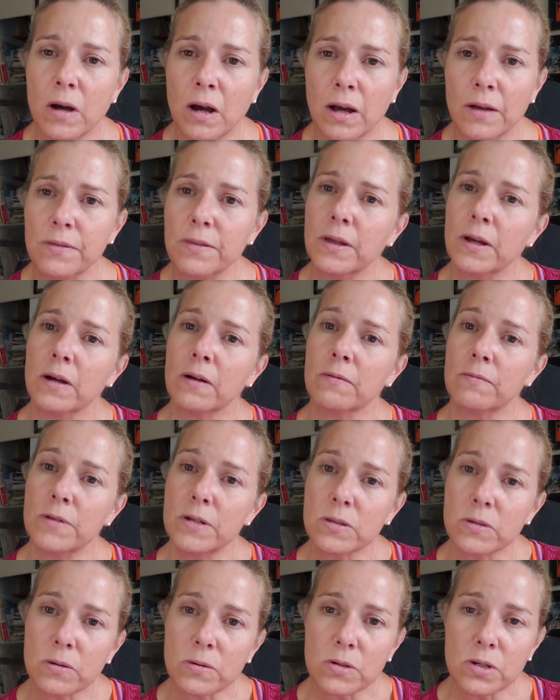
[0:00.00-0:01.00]
on their
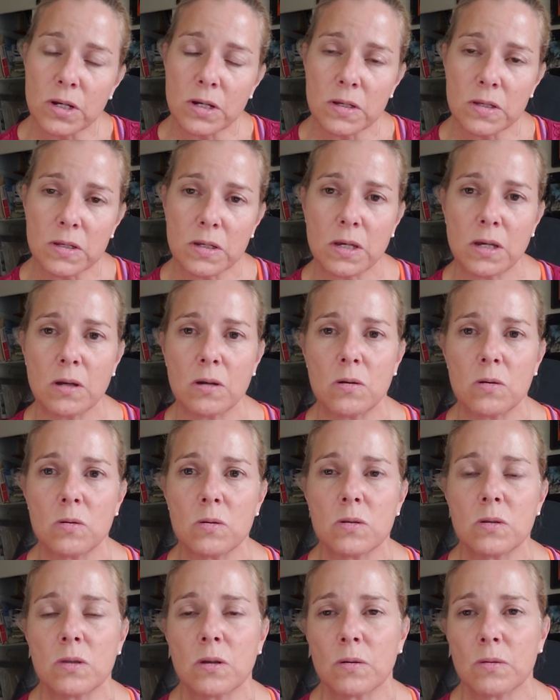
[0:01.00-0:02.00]
researching
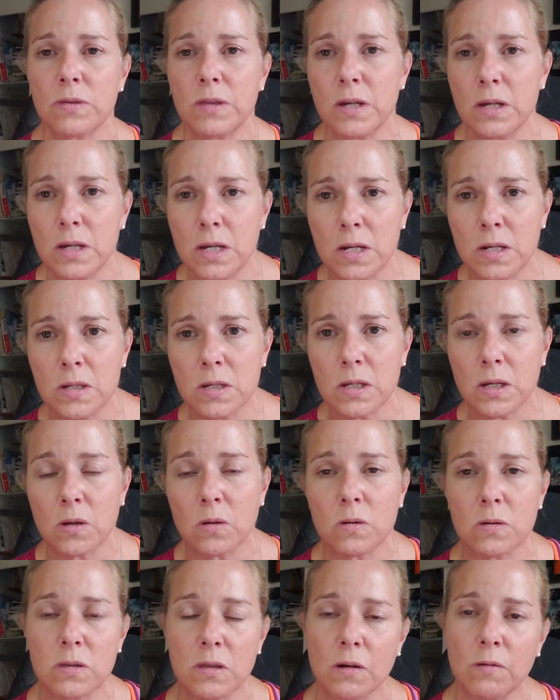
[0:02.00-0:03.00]
skills, their thinking
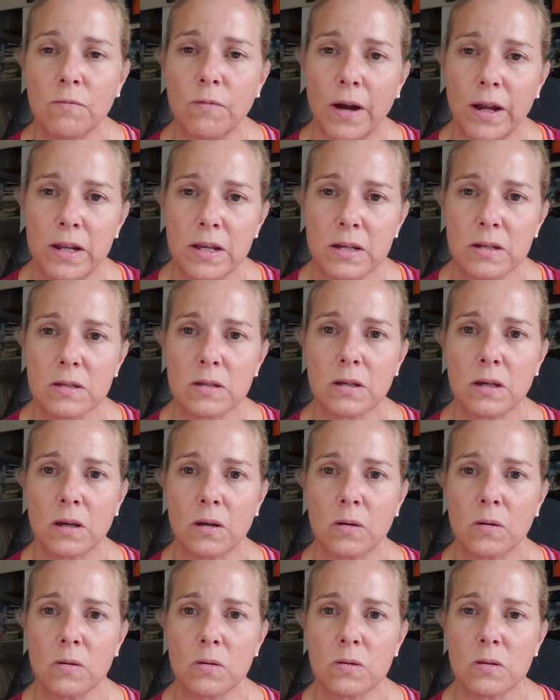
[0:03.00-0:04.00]
skills, their writing
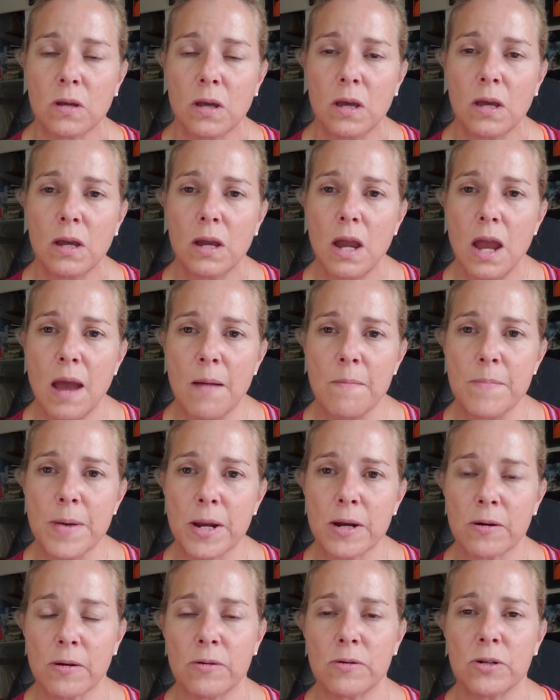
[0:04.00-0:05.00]
skills, and
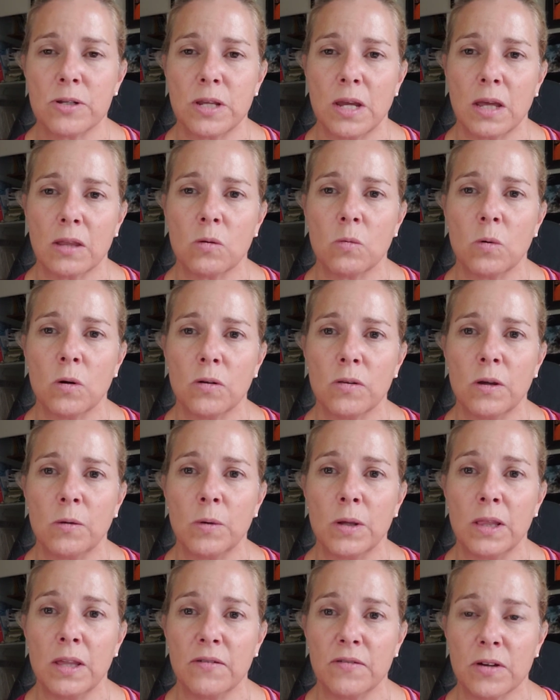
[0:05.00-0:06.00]
better understand the world that we
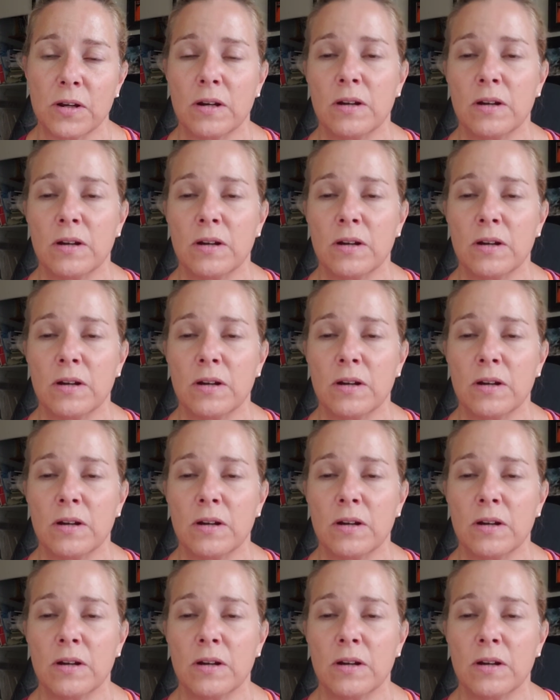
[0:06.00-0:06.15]
live in.